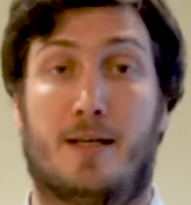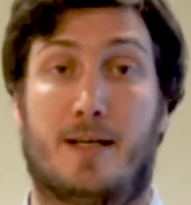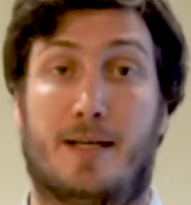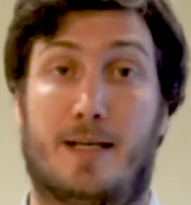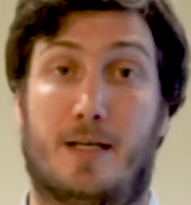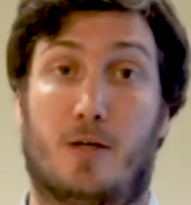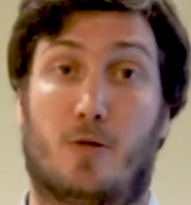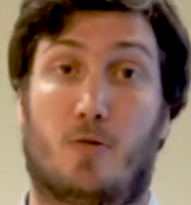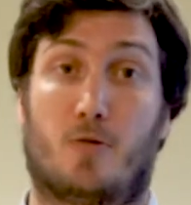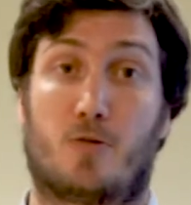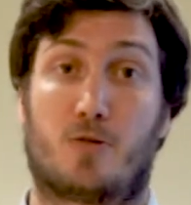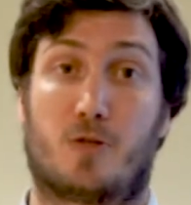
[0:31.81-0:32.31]

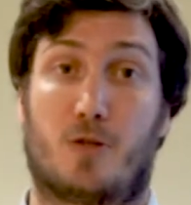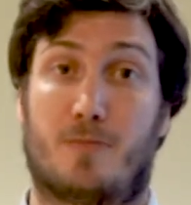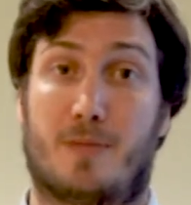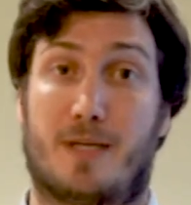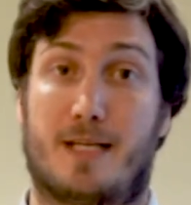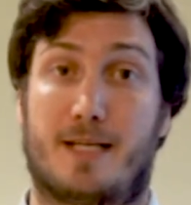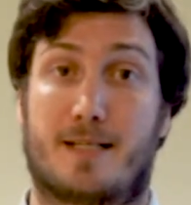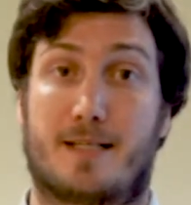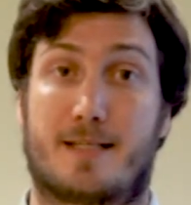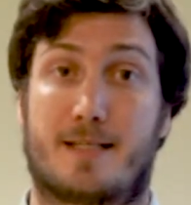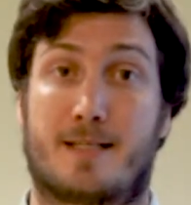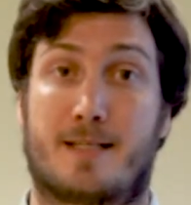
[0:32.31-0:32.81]
It also
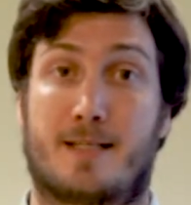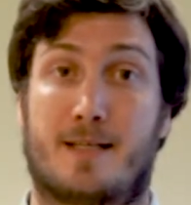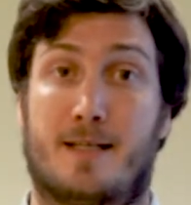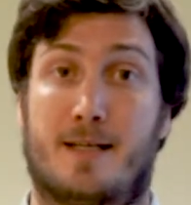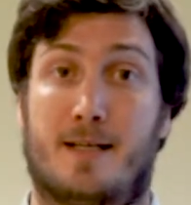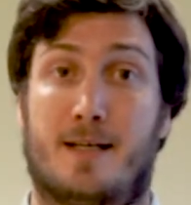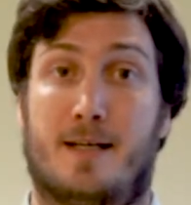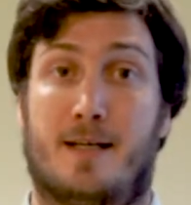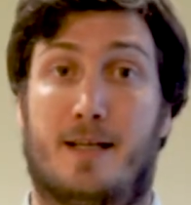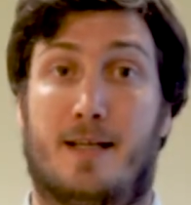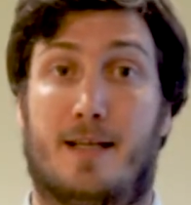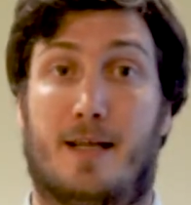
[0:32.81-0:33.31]
means
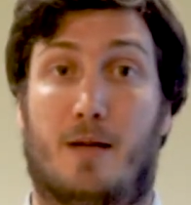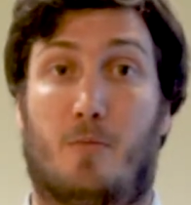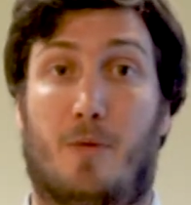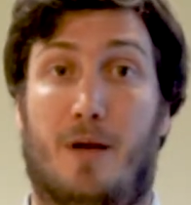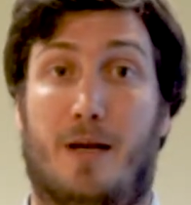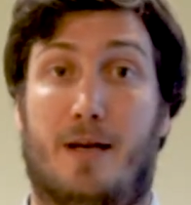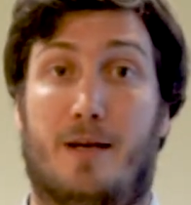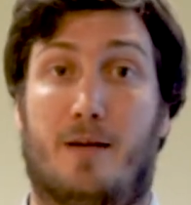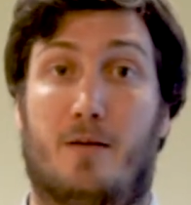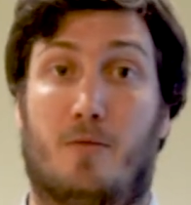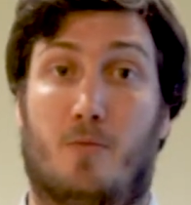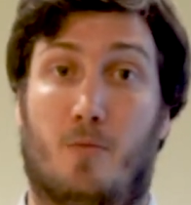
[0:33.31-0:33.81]
that
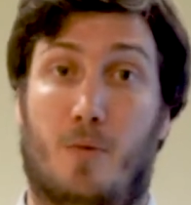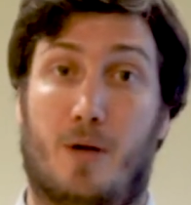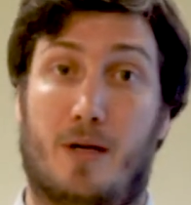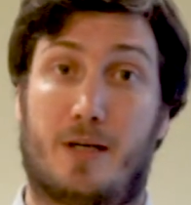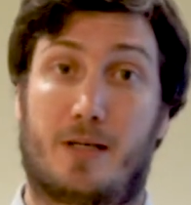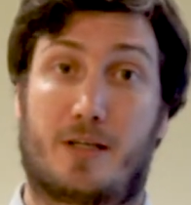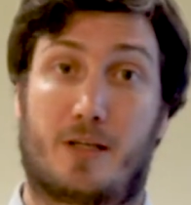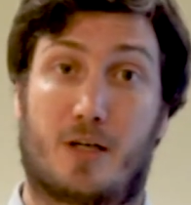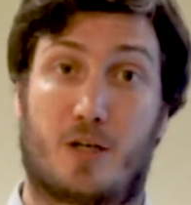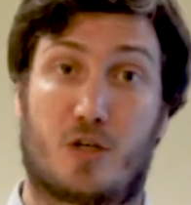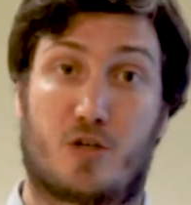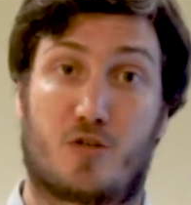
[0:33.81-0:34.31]
when
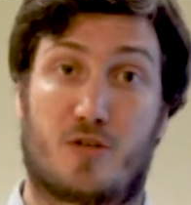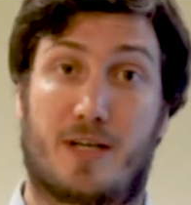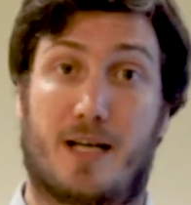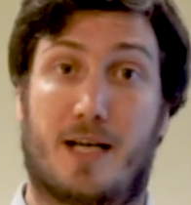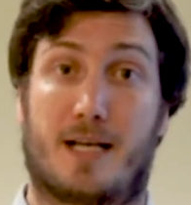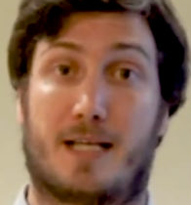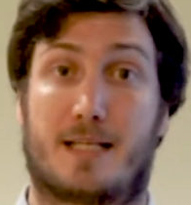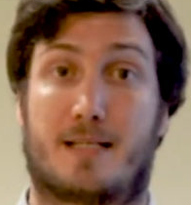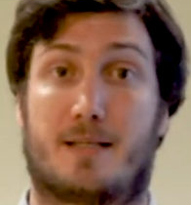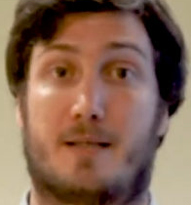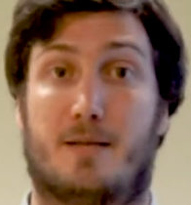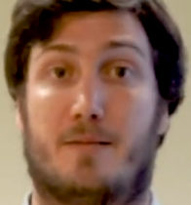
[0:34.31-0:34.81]
one country
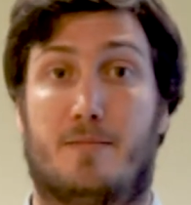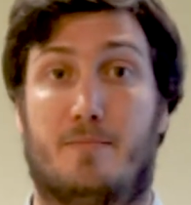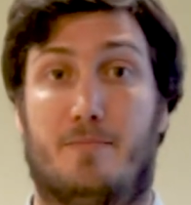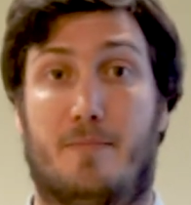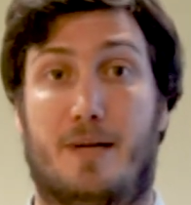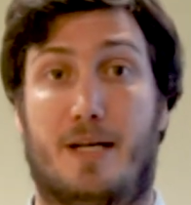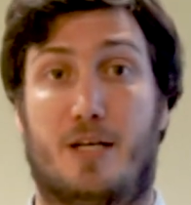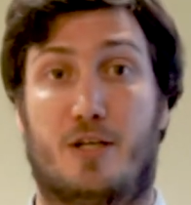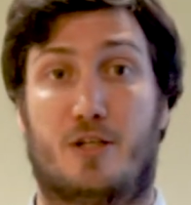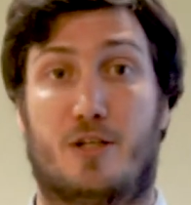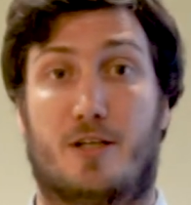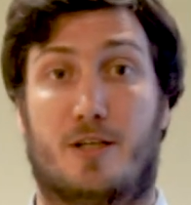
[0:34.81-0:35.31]
has
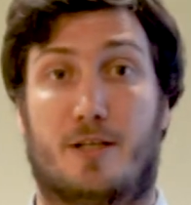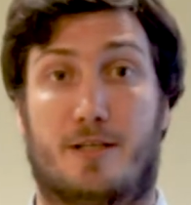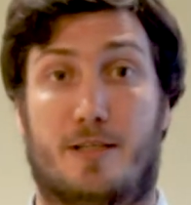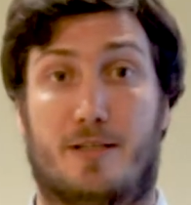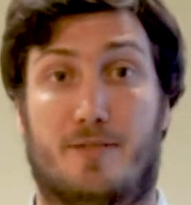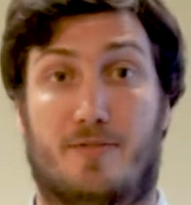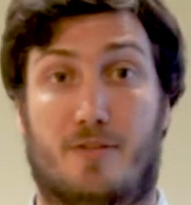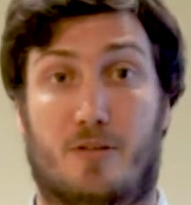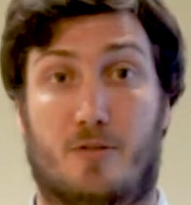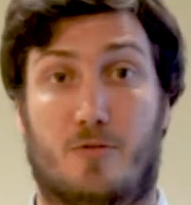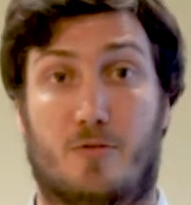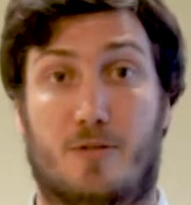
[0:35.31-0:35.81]
major
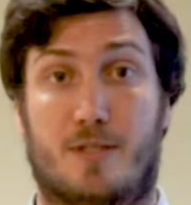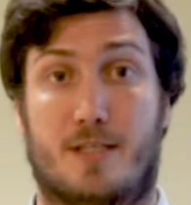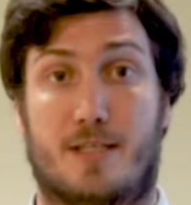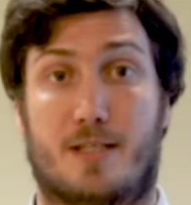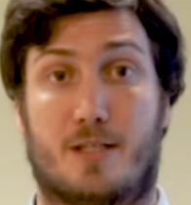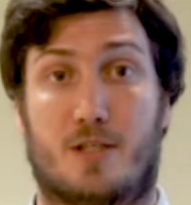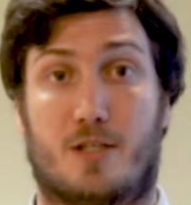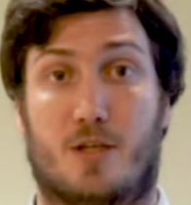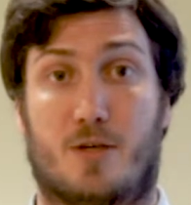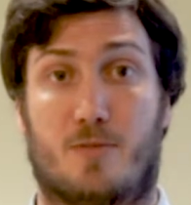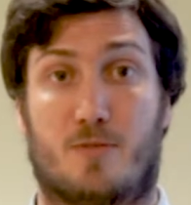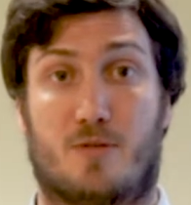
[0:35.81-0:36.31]
difficulties
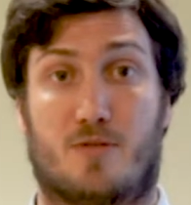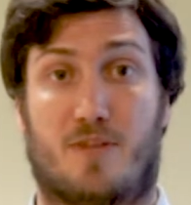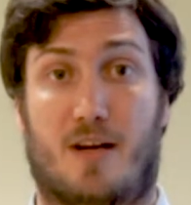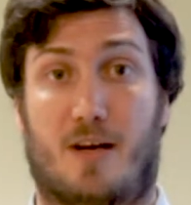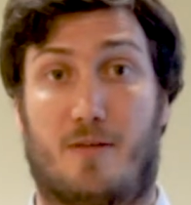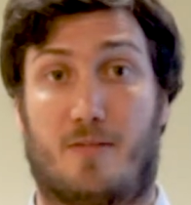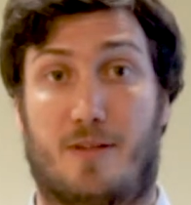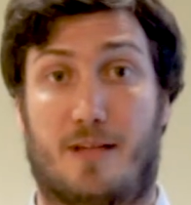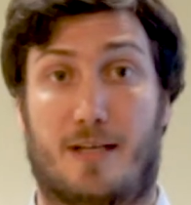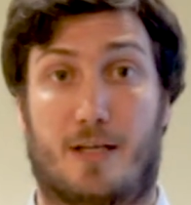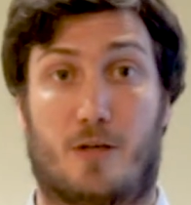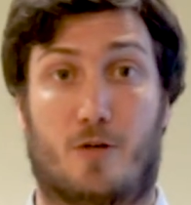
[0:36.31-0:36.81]
in terms of
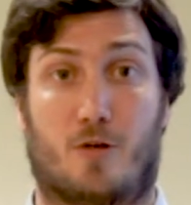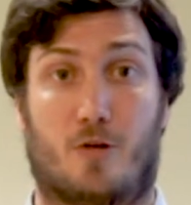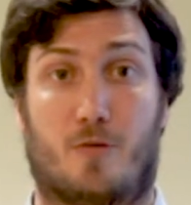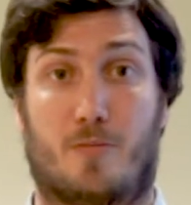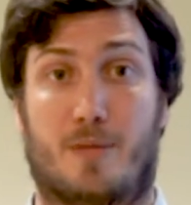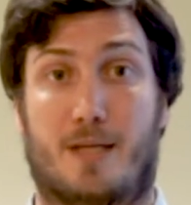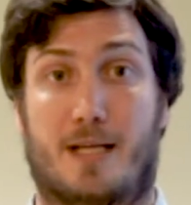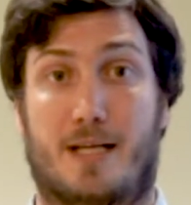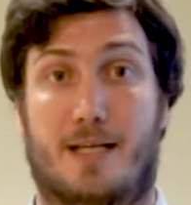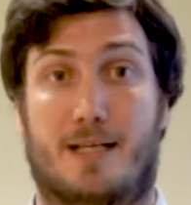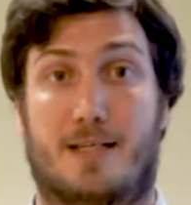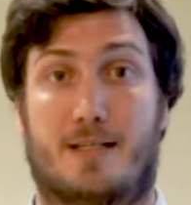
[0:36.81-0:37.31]
how the
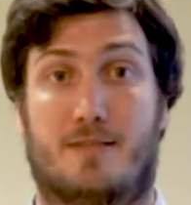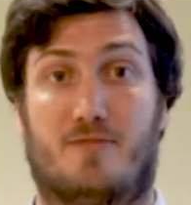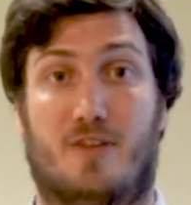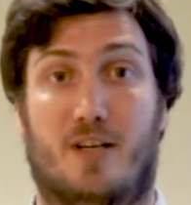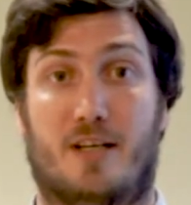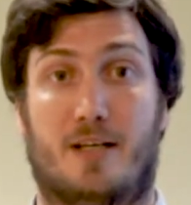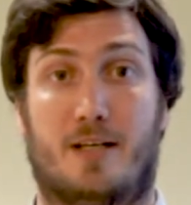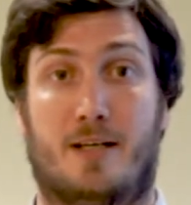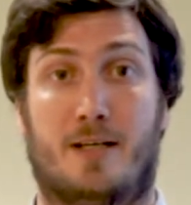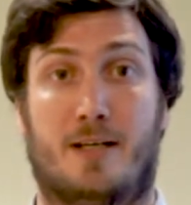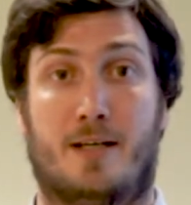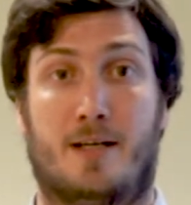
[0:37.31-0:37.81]
economy is
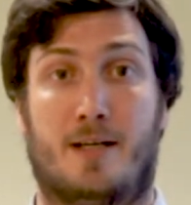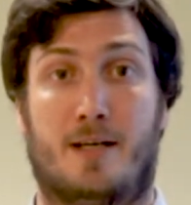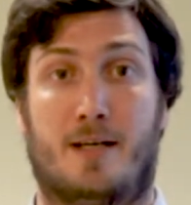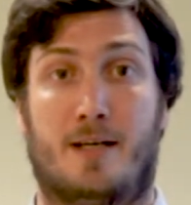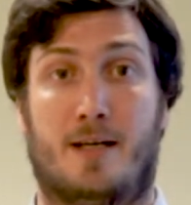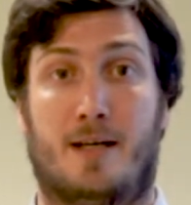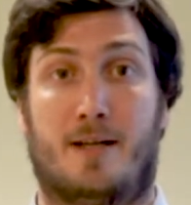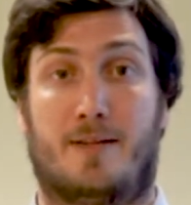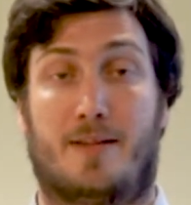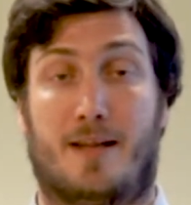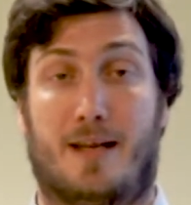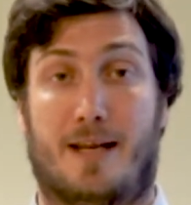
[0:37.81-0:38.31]
run,
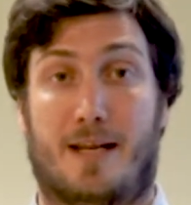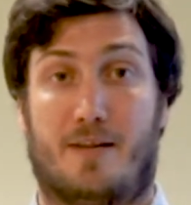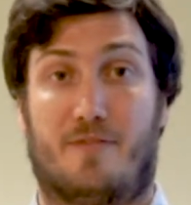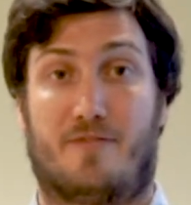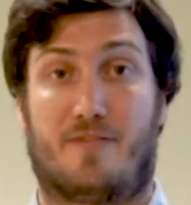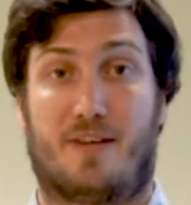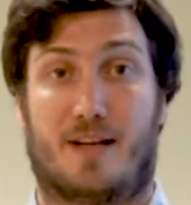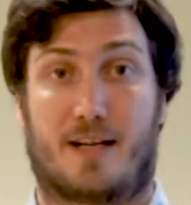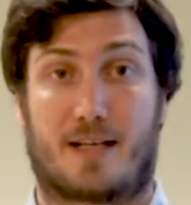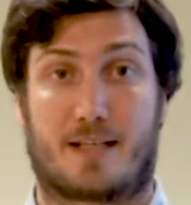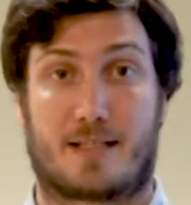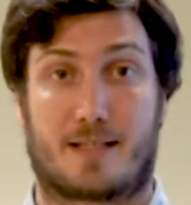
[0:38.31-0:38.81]
then it
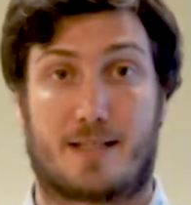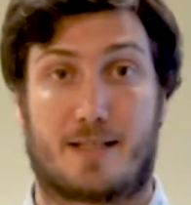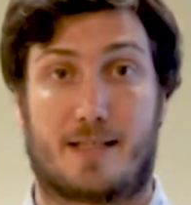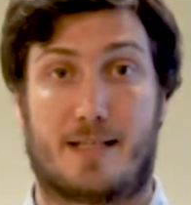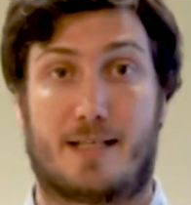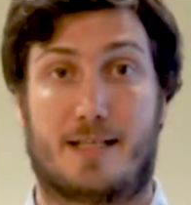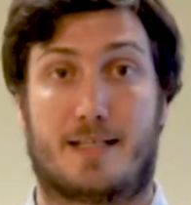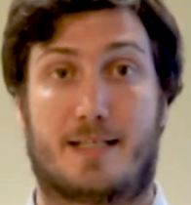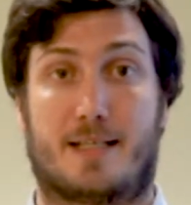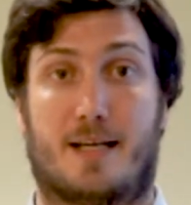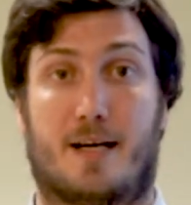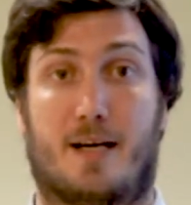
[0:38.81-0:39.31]
affects the
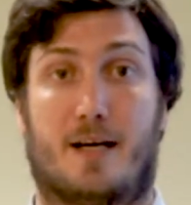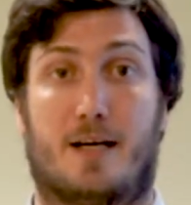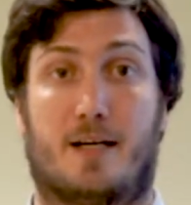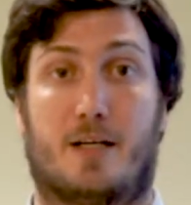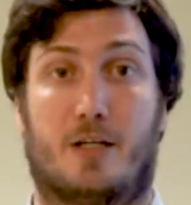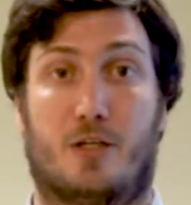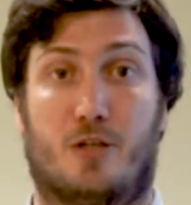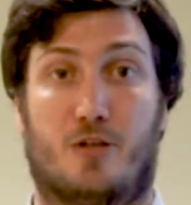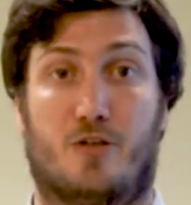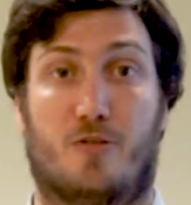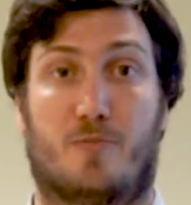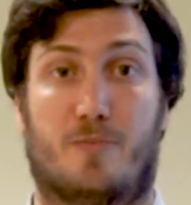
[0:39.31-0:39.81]

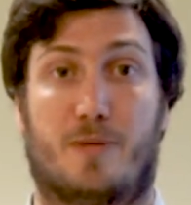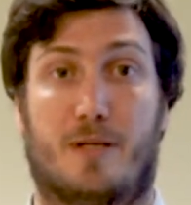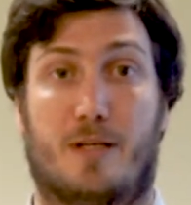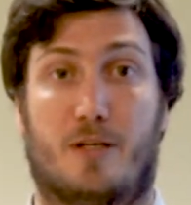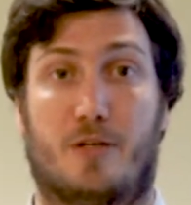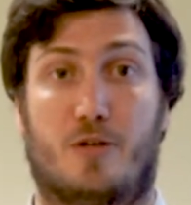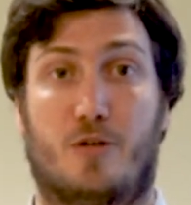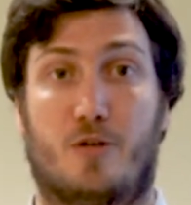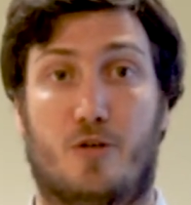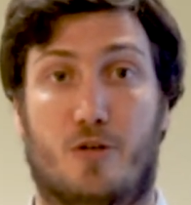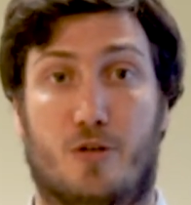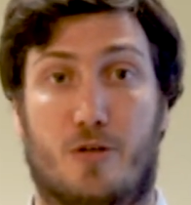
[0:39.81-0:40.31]
entire European
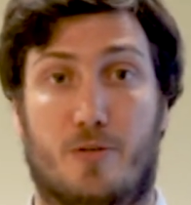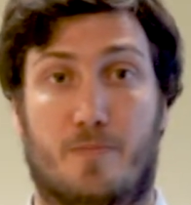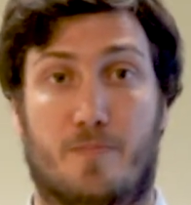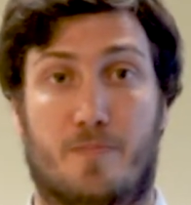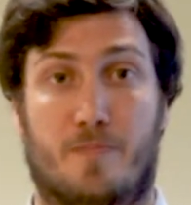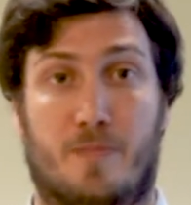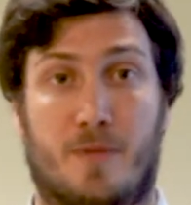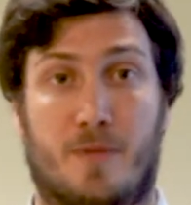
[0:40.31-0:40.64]
Union.